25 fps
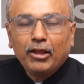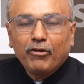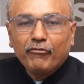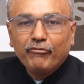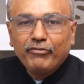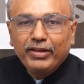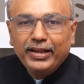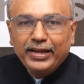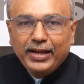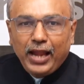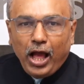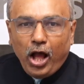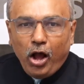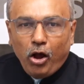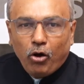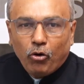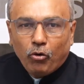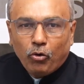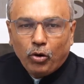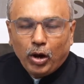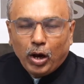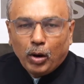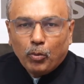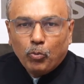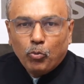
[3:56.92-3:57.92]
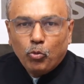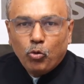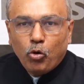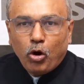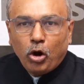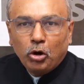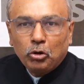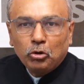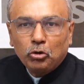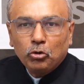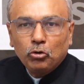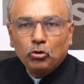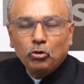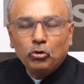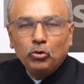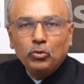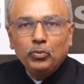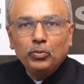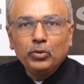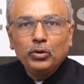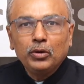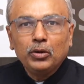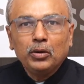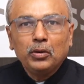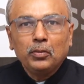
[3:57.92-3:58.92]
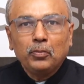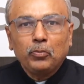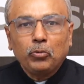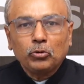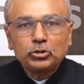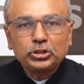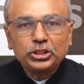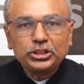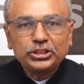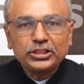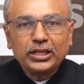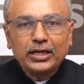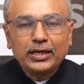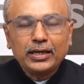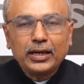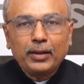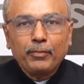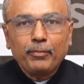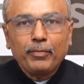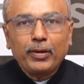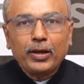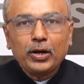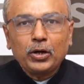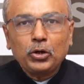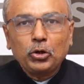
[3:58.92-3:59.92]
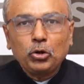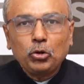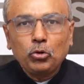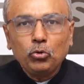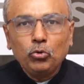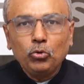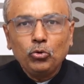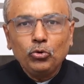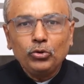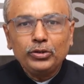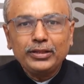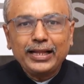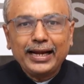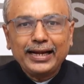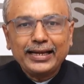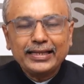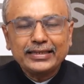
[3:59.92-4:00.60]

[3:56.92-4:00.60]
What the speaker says: We now move on to position number 2, that